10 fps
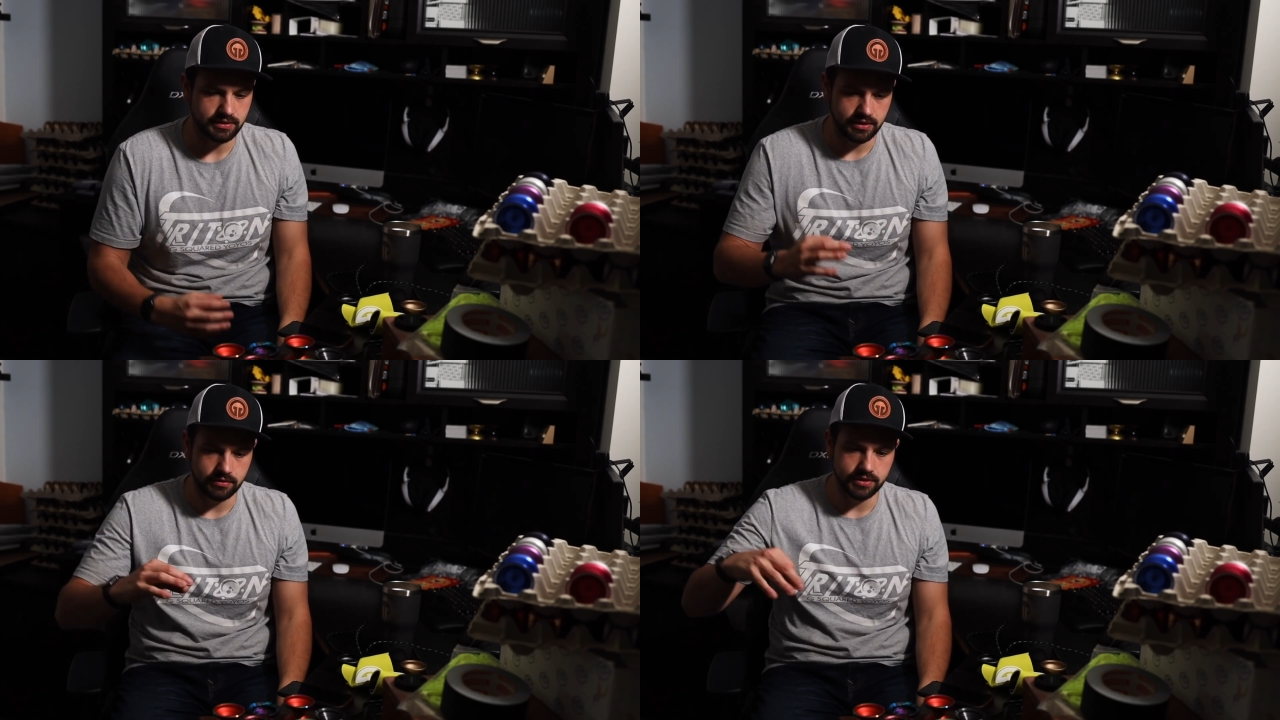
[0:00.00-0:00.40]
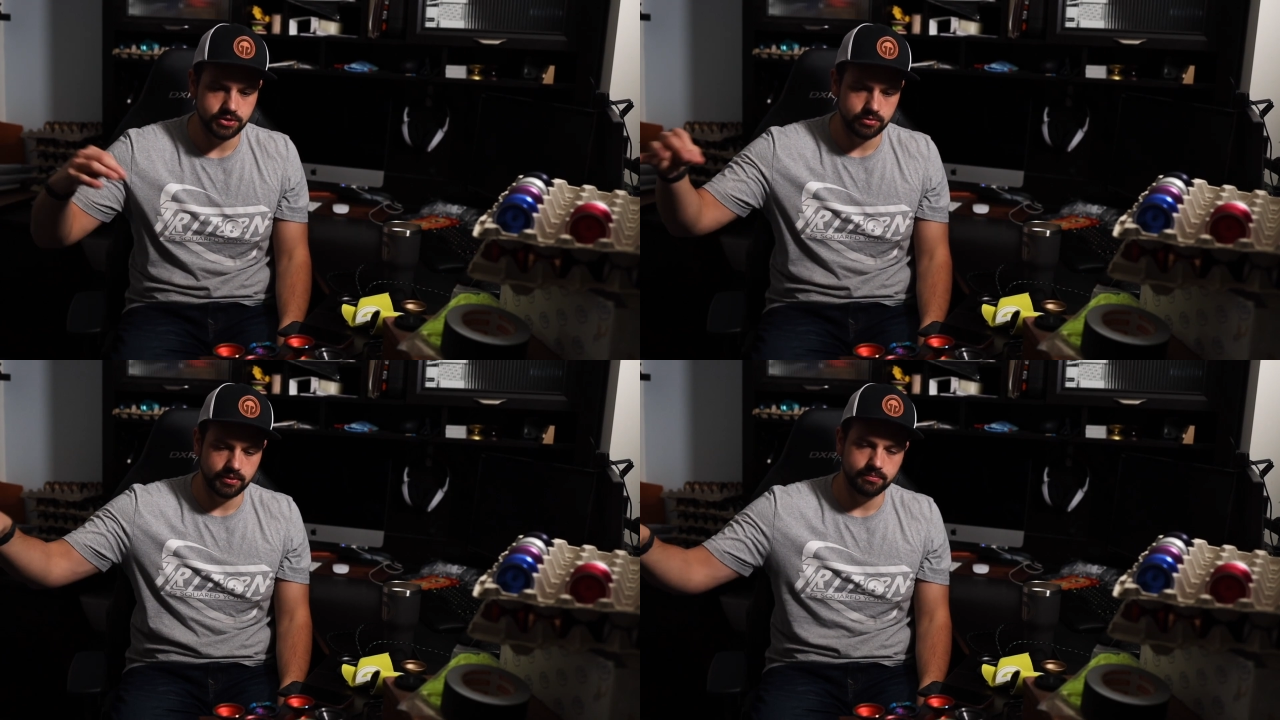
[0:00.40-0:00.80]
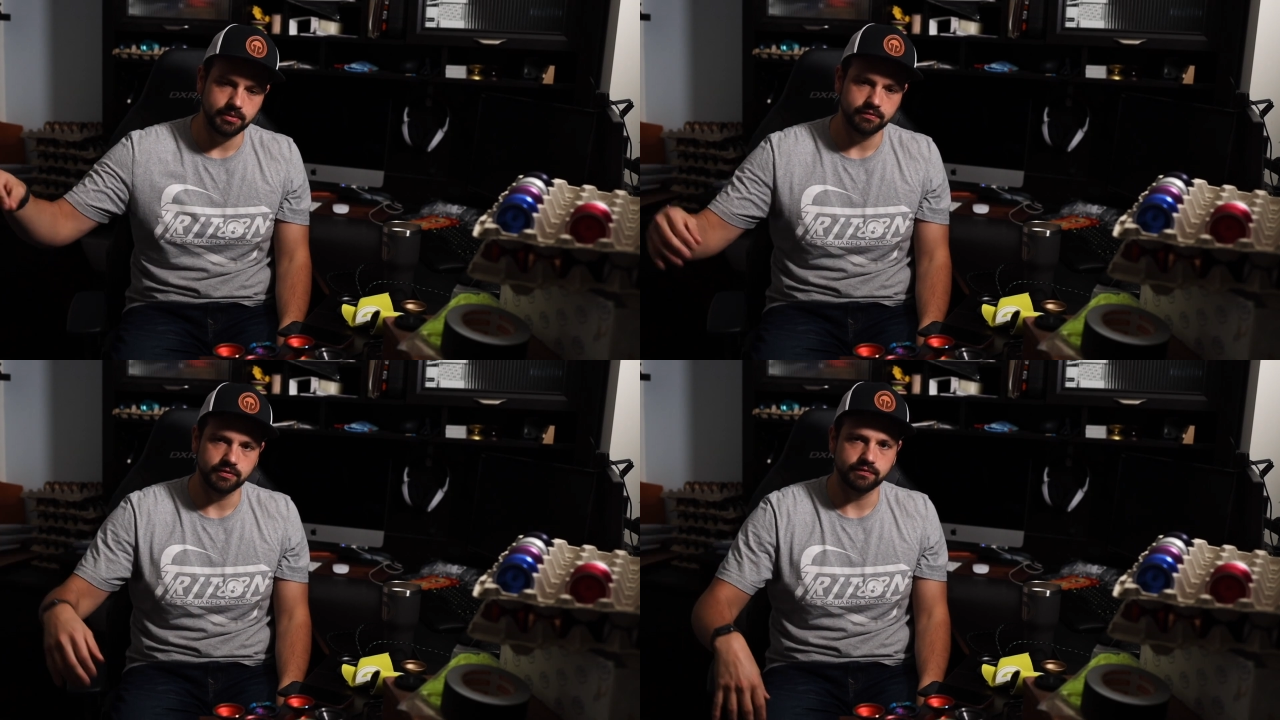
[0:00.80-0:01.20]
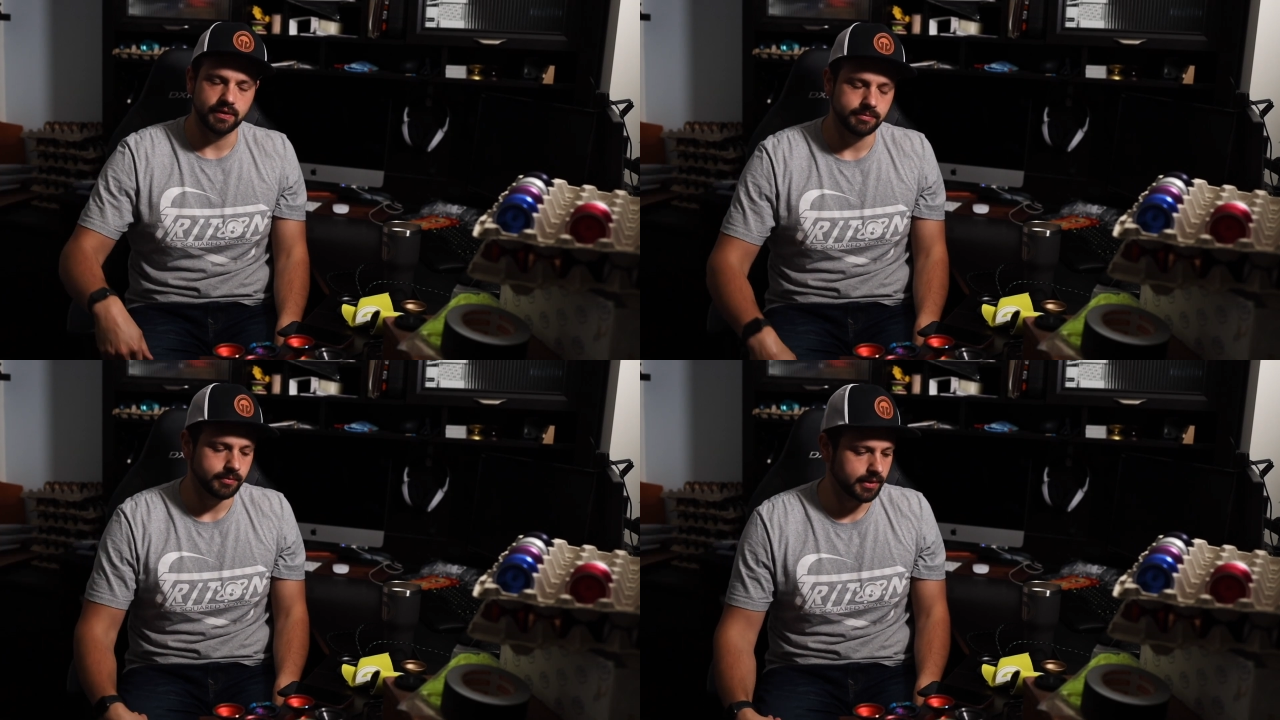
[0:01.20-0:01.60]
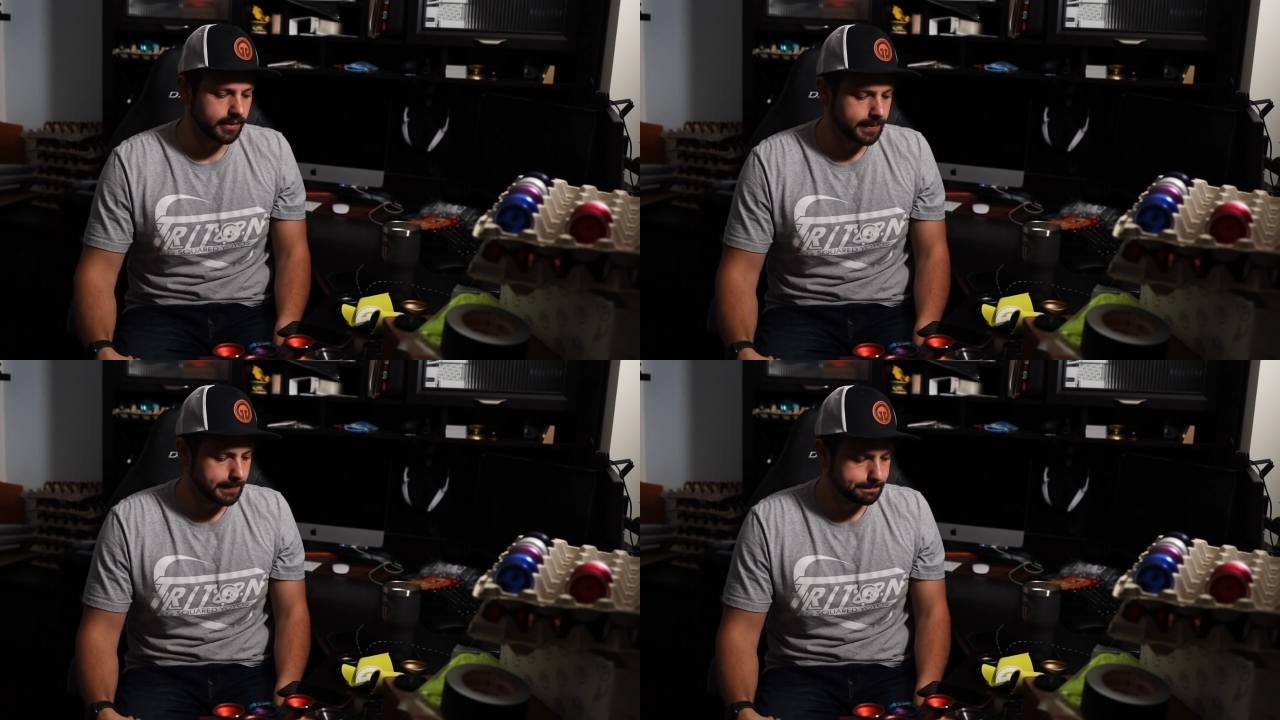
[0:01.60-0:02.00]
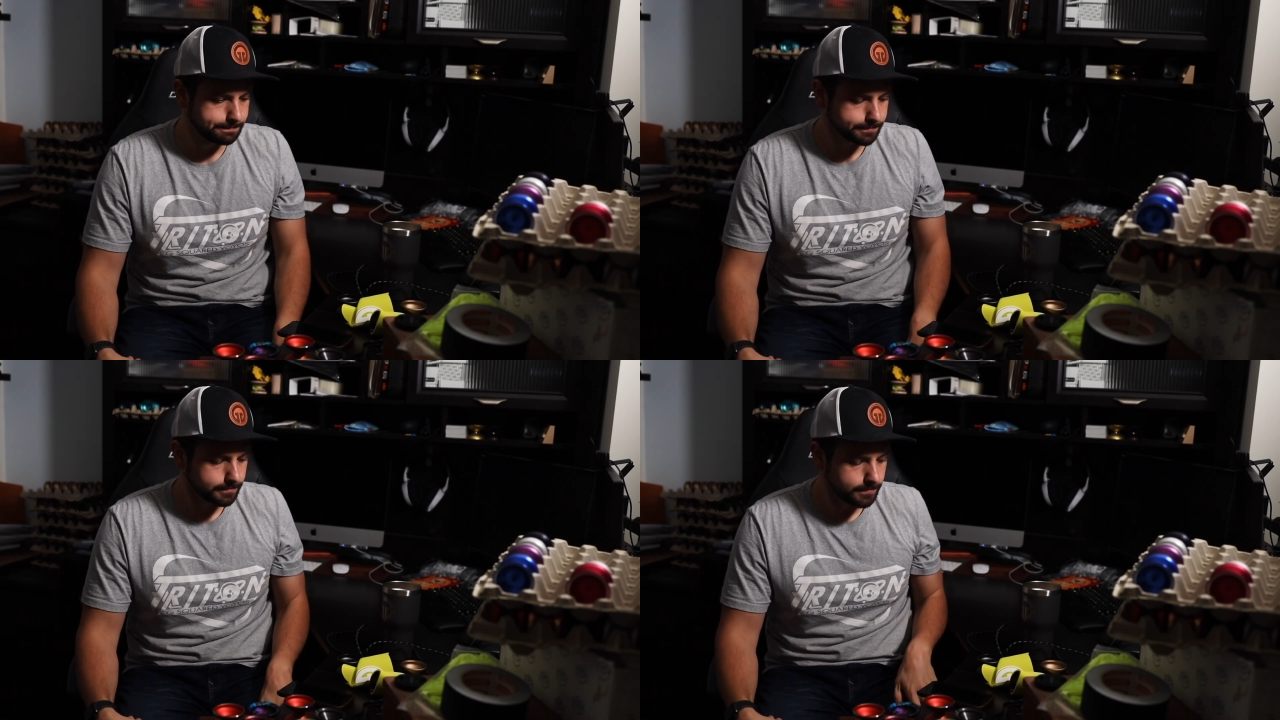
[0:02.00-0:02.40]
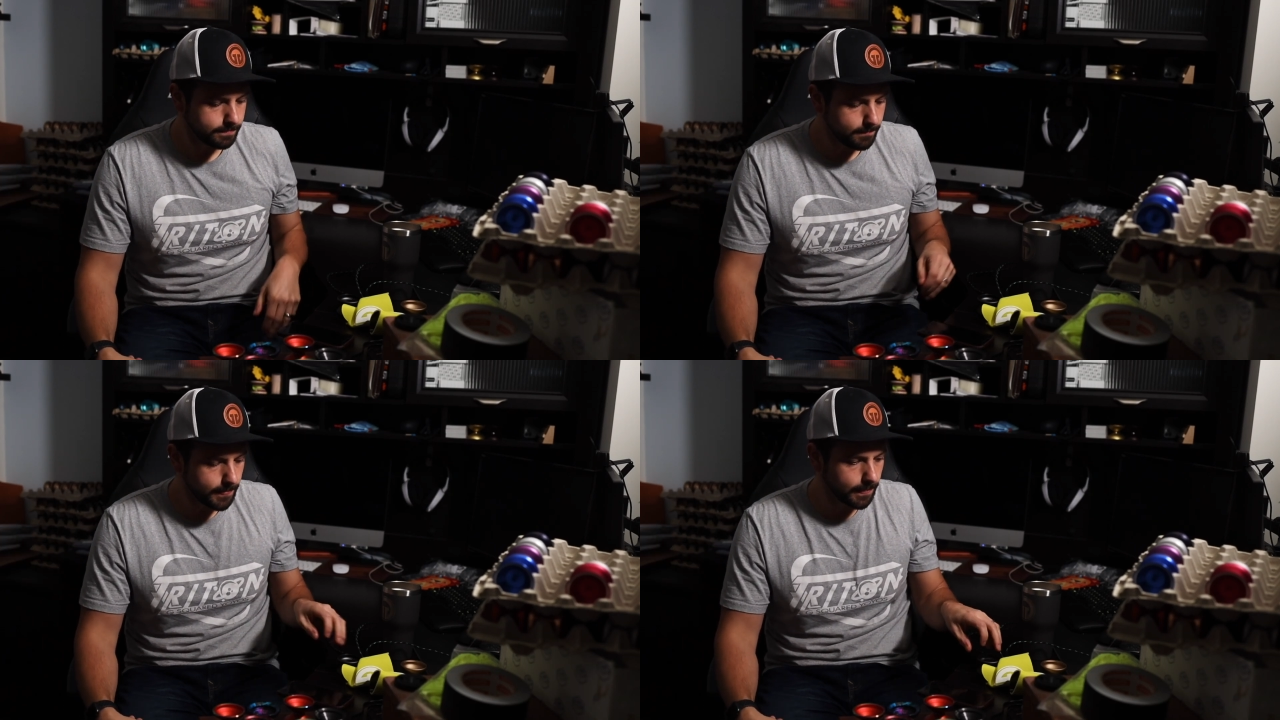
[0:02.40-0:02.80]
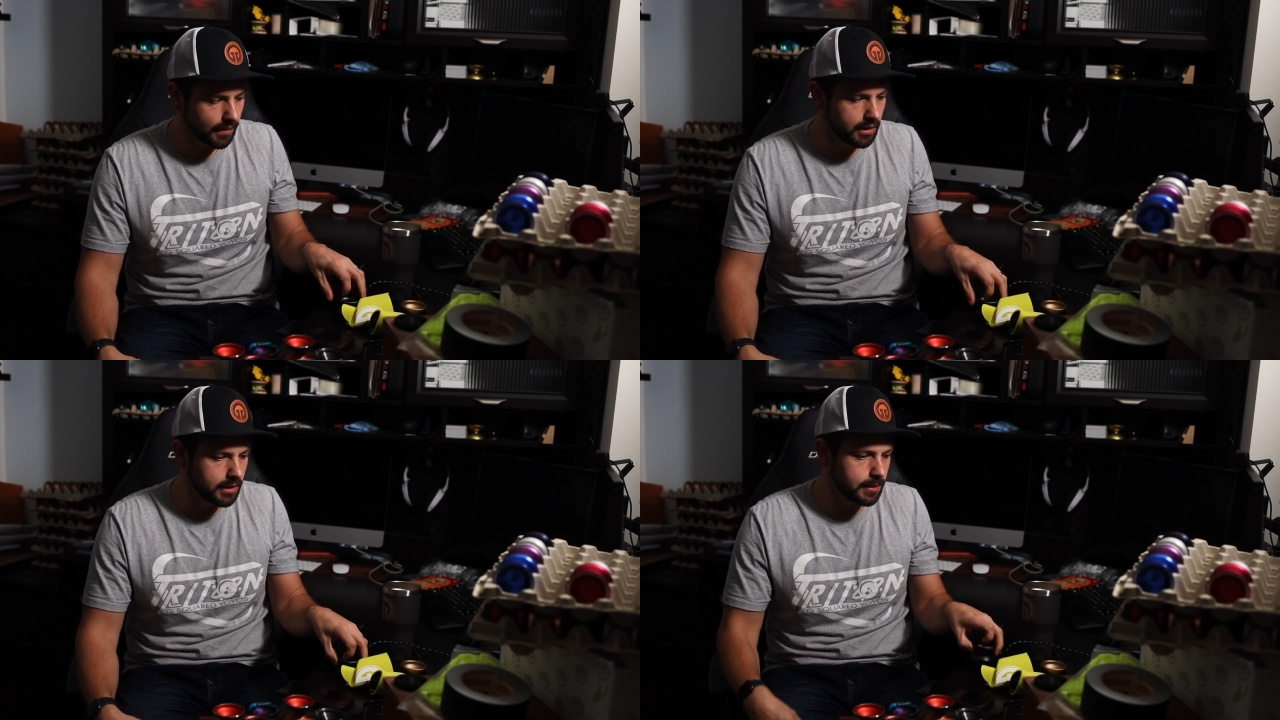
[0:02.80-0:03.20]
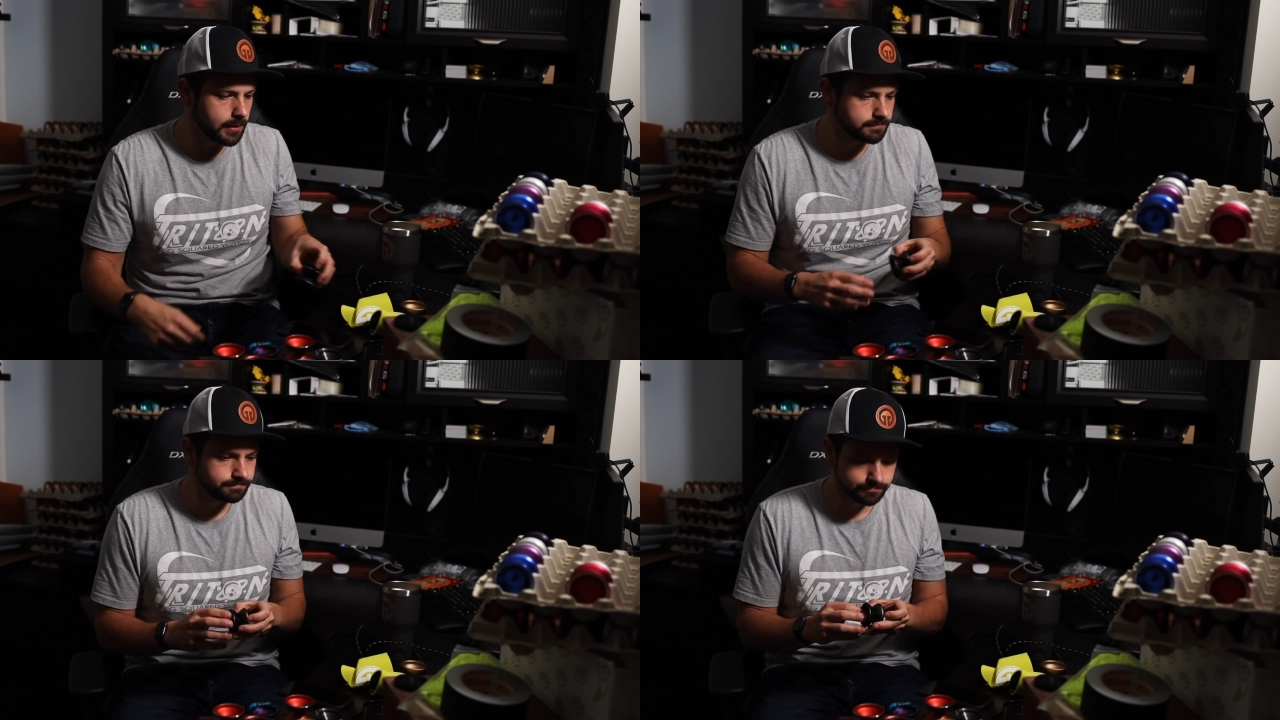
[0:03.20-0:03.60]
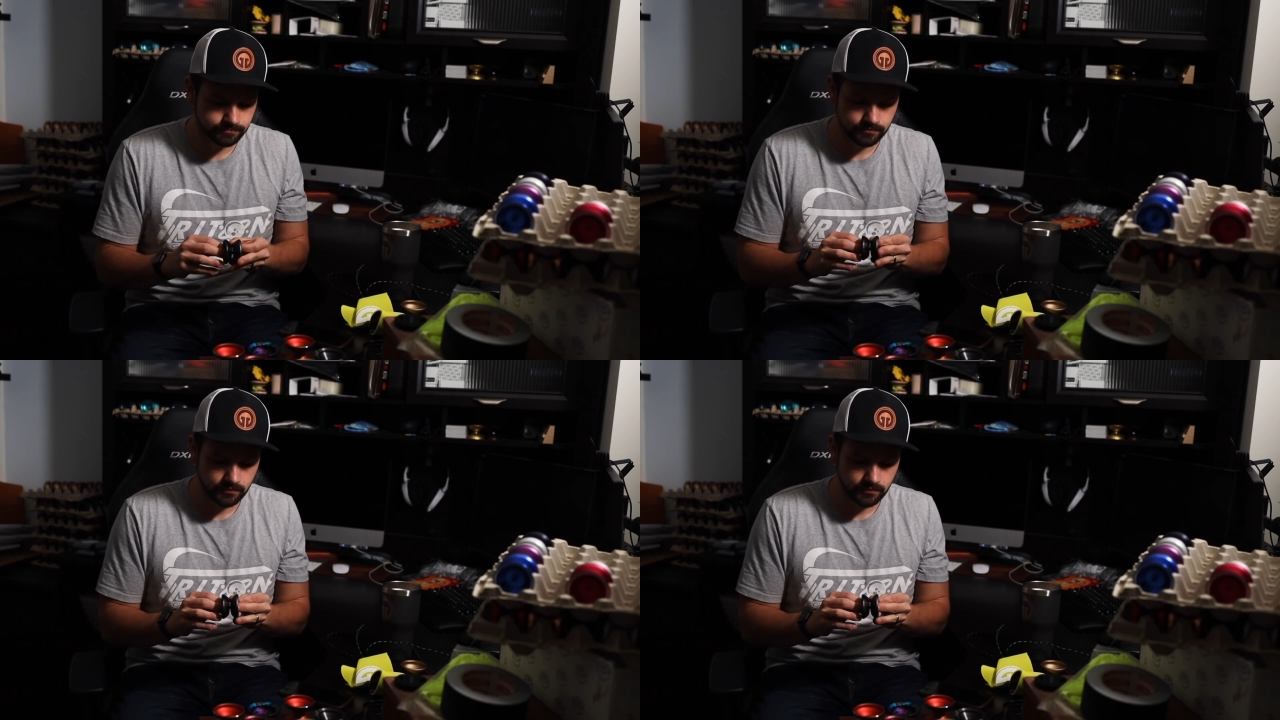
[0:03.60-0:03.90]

And then you'll get your Reaper for February. Um,